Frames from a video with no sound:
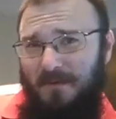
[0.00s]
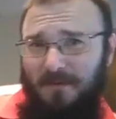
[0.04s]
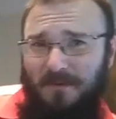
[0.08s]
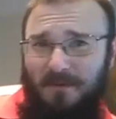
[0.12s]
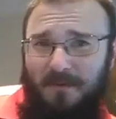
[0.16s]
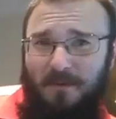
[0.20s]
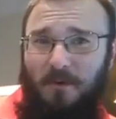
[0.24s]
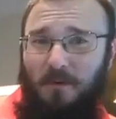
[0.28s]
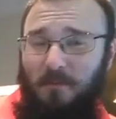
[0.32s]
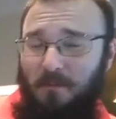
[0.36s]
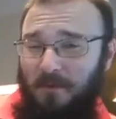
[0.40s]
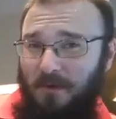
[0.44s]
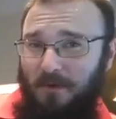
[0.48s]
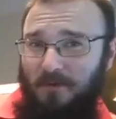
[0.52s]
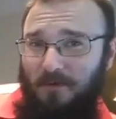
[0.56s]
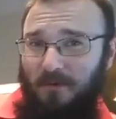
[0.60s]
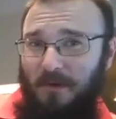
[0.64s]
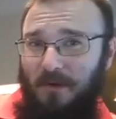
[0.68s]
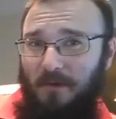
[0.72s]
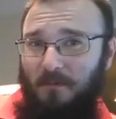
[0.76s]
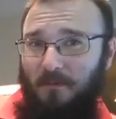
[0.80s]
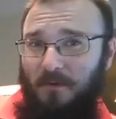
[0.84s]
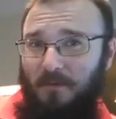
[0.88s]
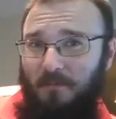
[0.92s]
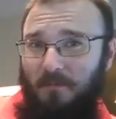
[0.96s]
It could be a
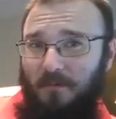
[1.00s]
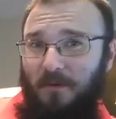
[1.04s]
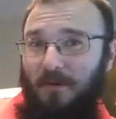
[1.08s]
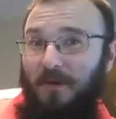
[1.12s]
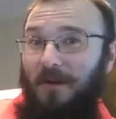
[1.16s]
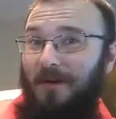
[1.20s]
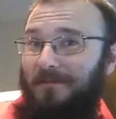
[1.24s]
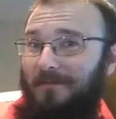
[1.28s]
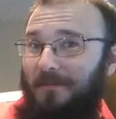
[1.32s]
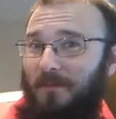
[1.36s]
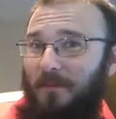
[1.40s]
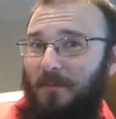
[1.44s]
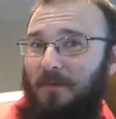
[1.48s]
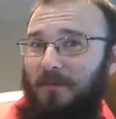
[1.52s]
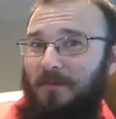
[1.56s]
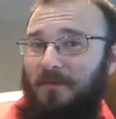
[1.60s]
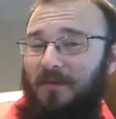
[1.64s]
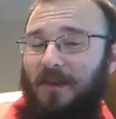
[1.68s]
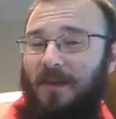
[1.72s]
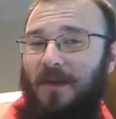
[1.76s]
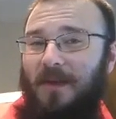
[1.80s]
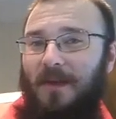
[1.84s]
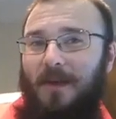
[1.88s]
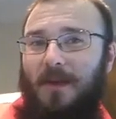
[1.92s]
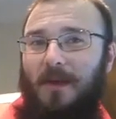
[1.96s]
tricky one to pull off, but we'll
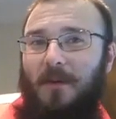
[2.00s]
see.